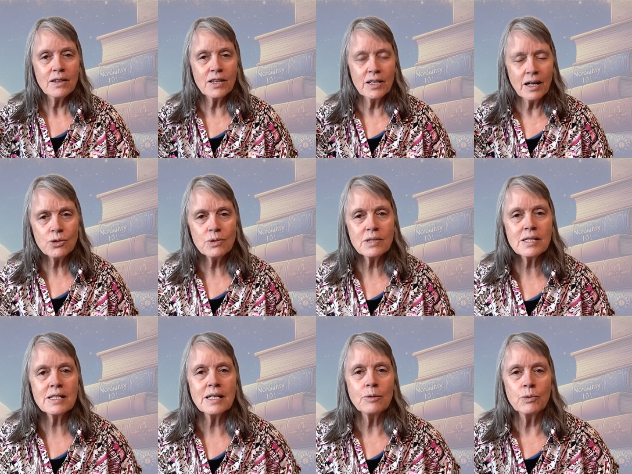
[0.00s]
The non-dual
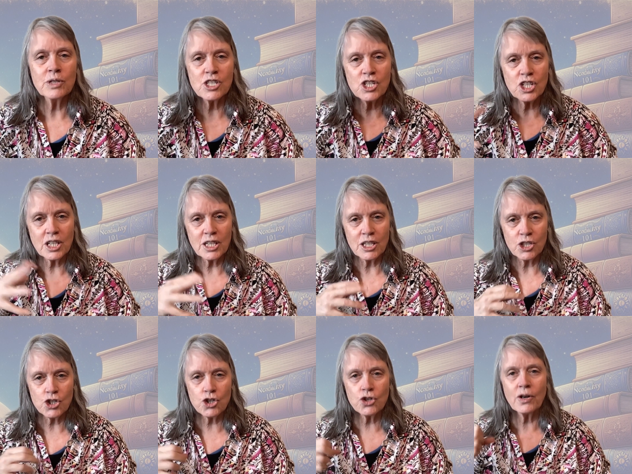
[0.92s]
state wants to
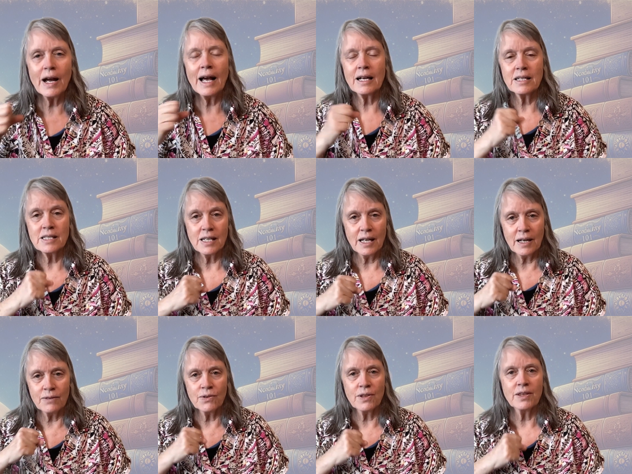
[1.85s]
contract
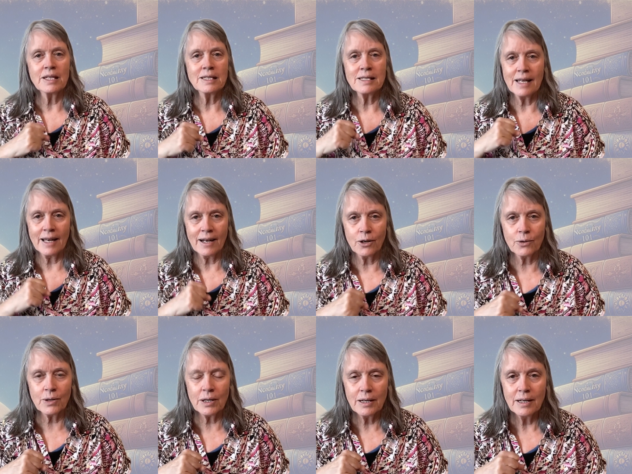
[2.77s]
everything
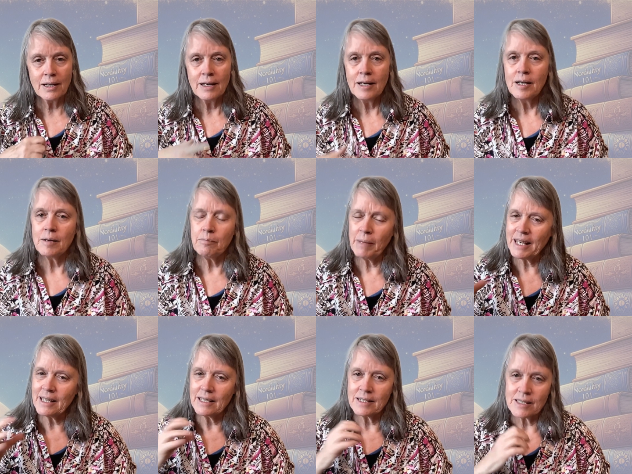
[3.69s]
down,
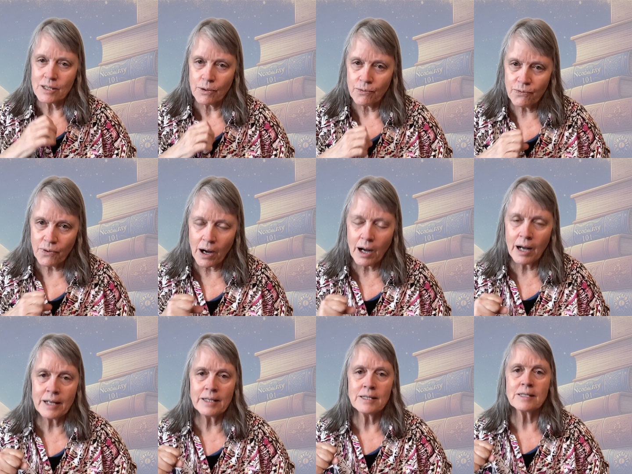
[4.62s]
make it
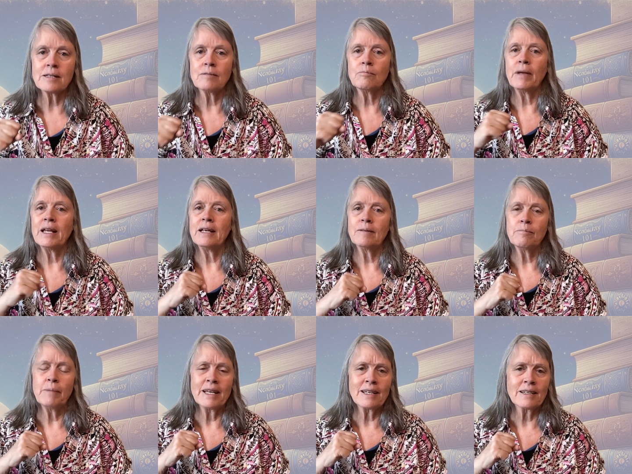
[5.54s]
defined, and make,
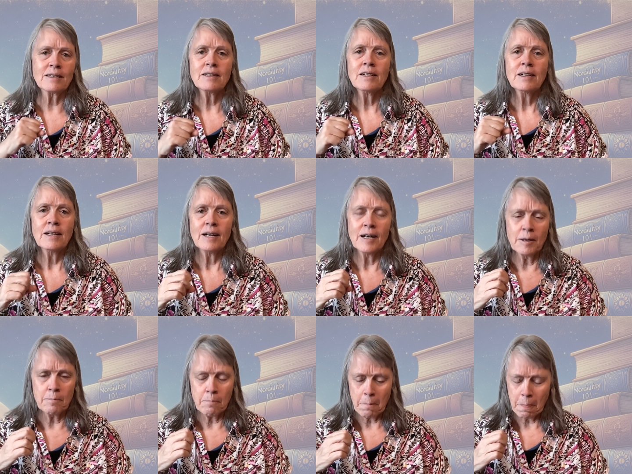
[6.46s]
make it,
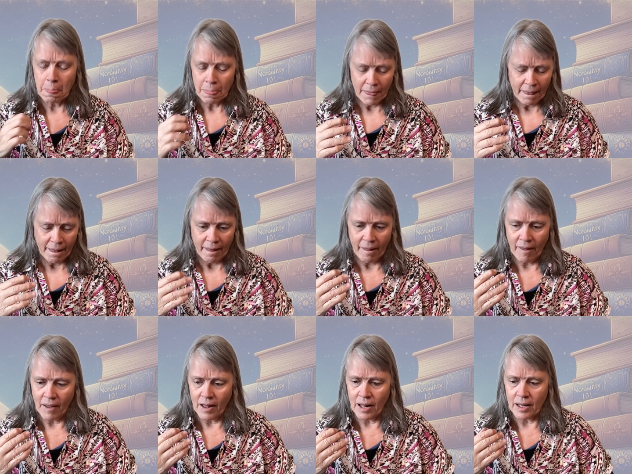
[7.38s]
um,
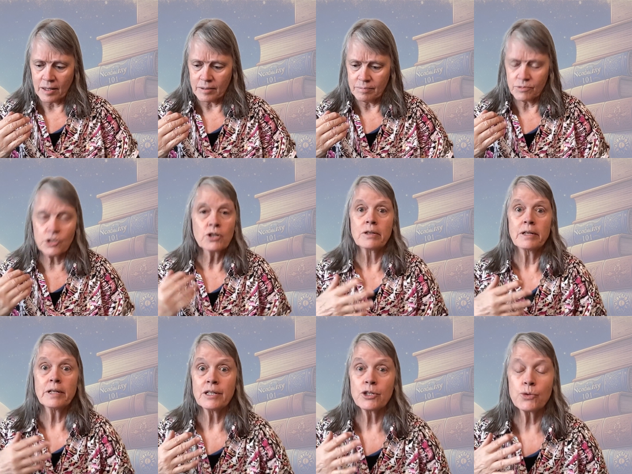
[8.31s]
uh, turn
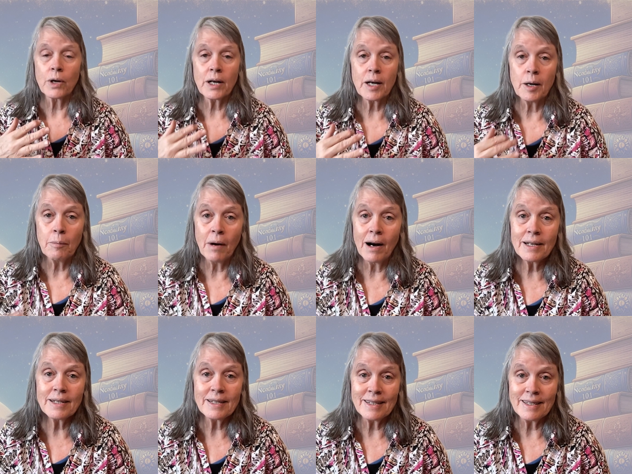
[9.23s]
it into a
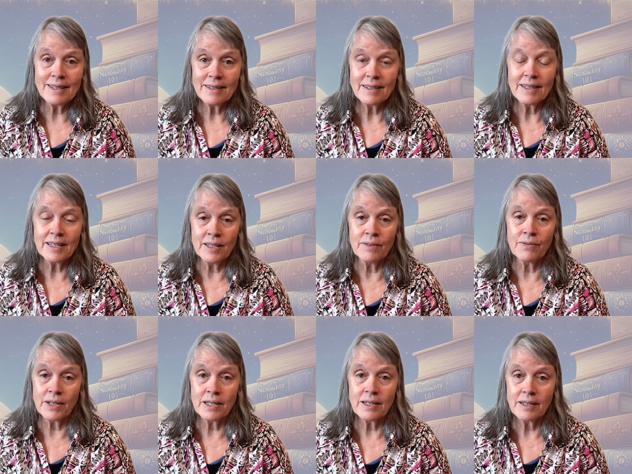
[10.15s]
commodity
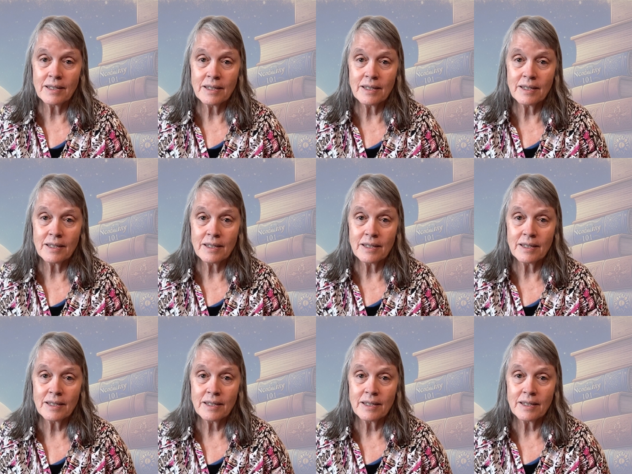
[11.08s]
even.